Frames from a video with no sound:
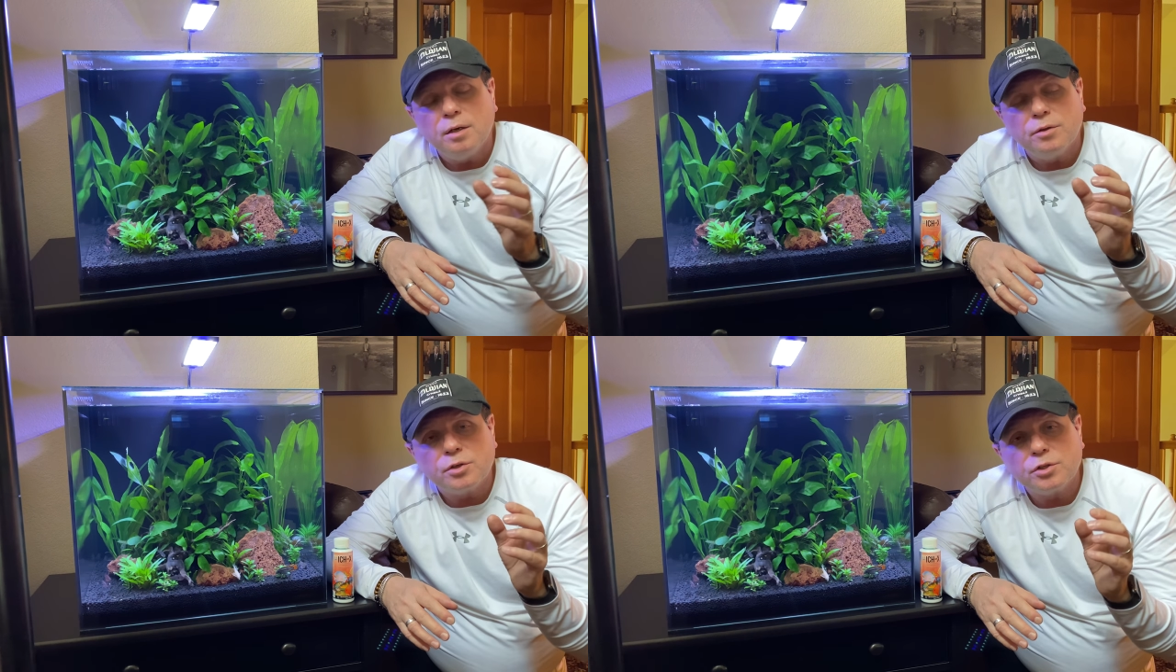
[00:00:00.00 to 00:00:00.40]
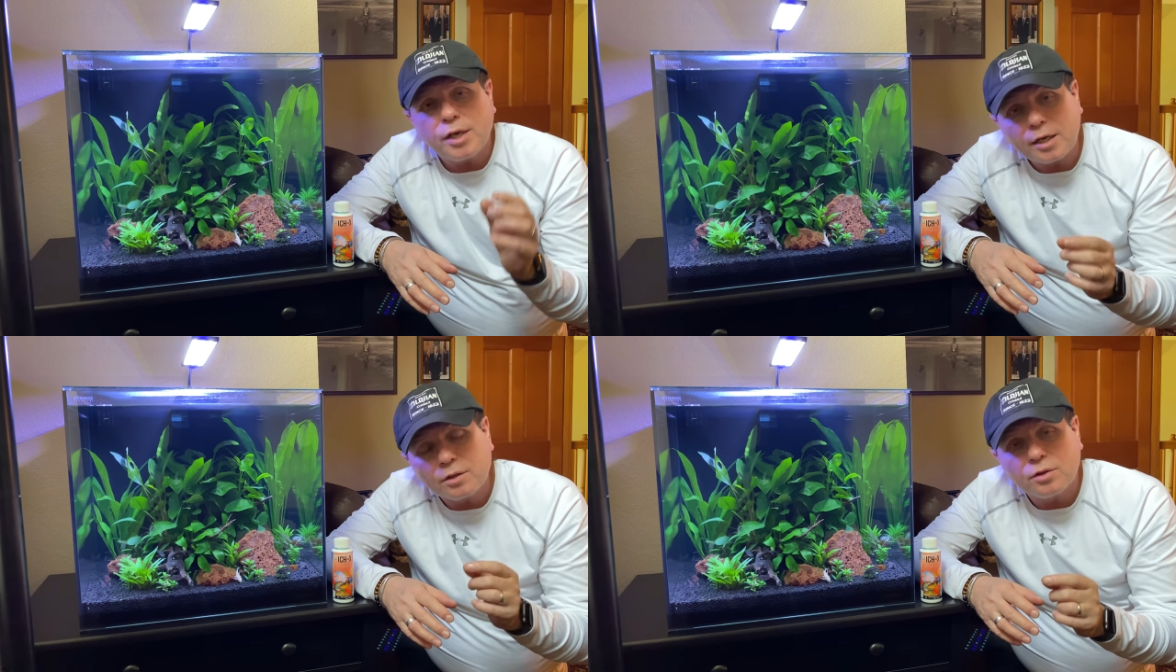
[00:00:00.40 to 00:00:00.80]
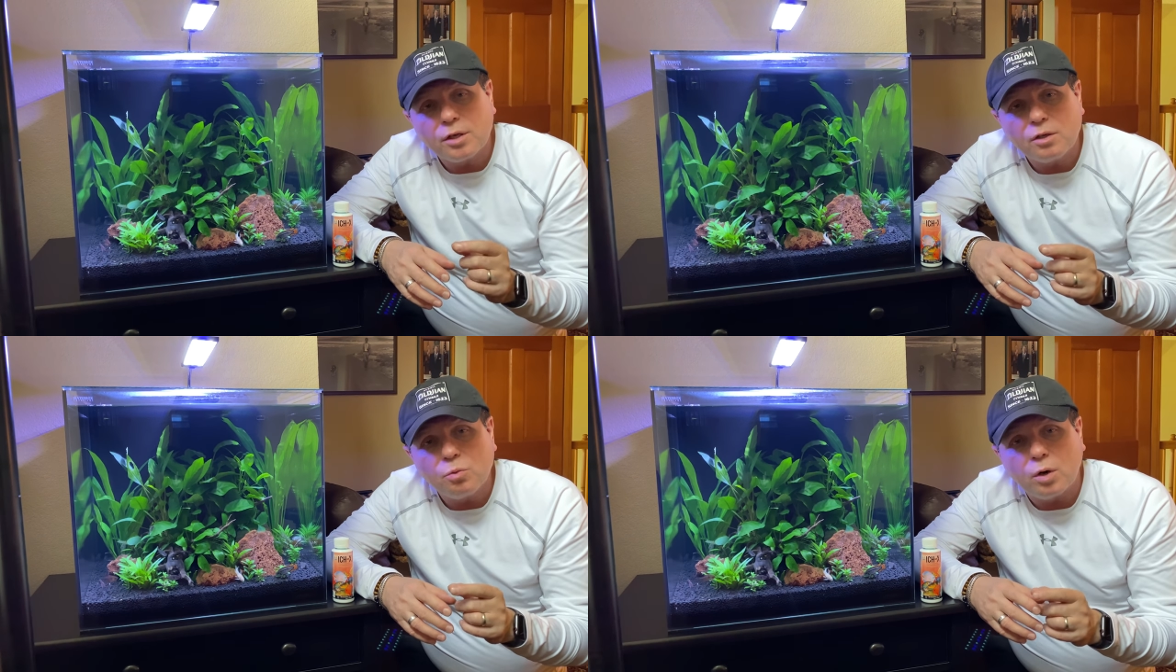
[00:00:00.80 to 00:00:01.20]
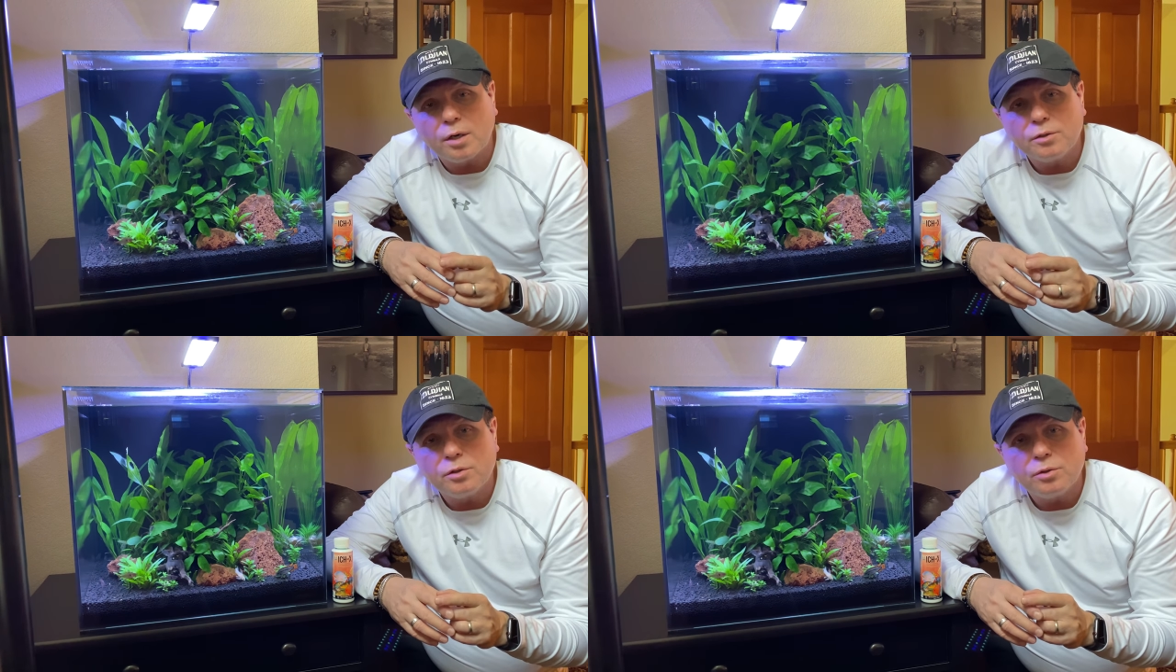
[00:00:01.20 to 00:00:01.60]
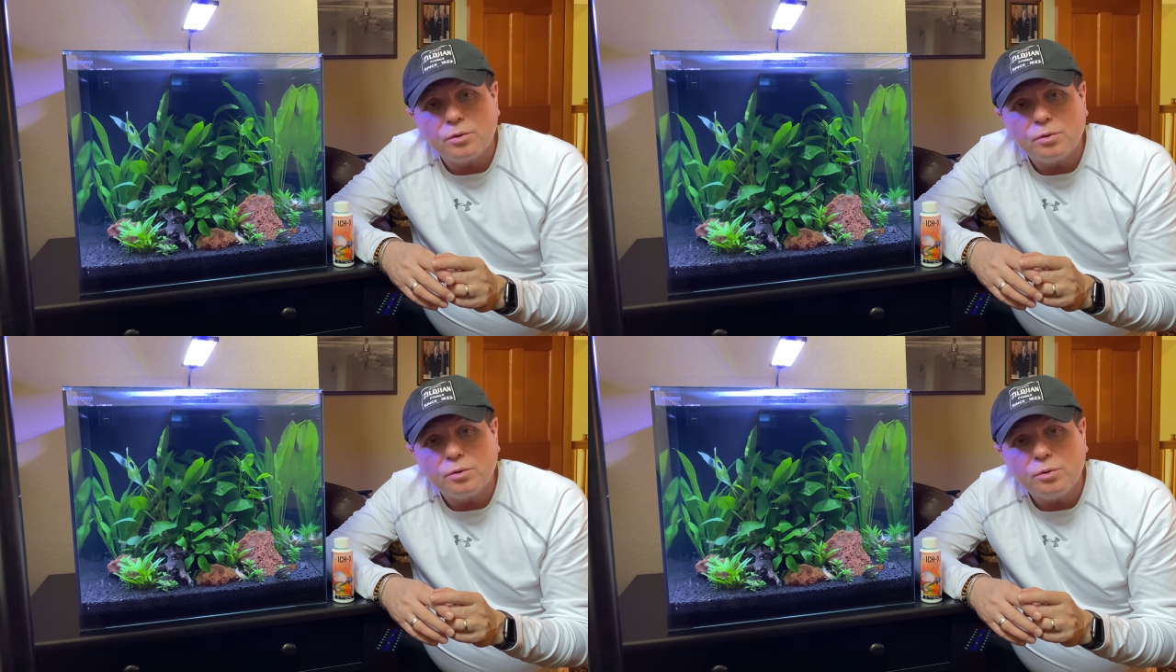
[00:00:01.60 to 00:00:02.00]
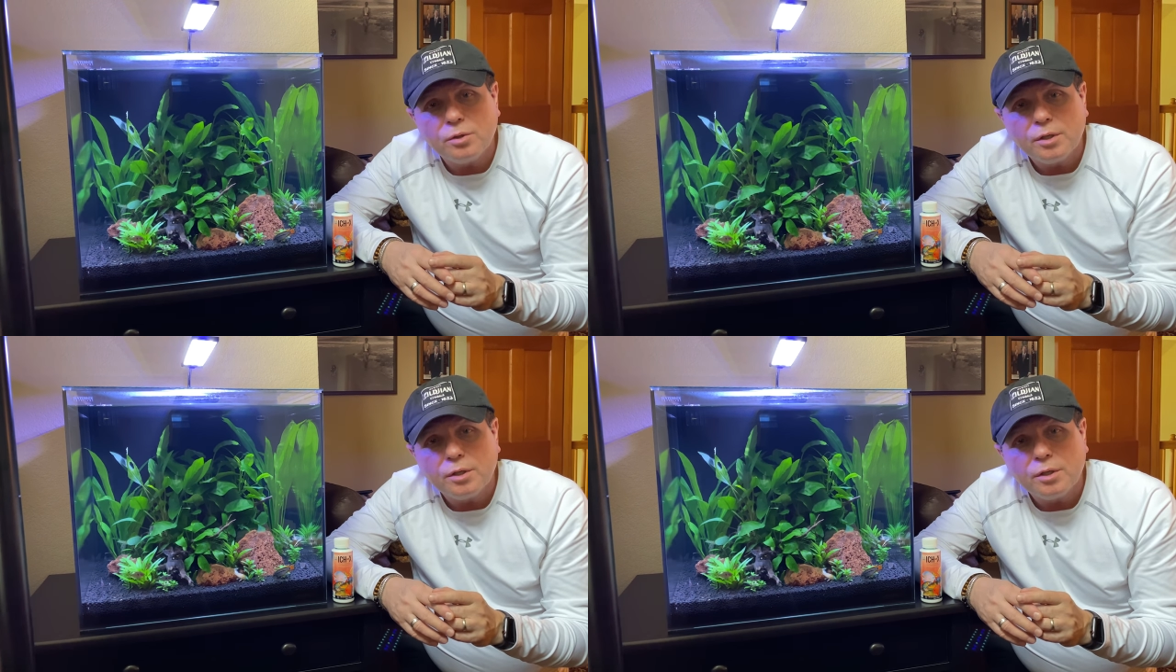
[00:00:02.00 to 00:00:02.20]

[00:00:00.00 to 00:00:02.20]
The second thing you want to do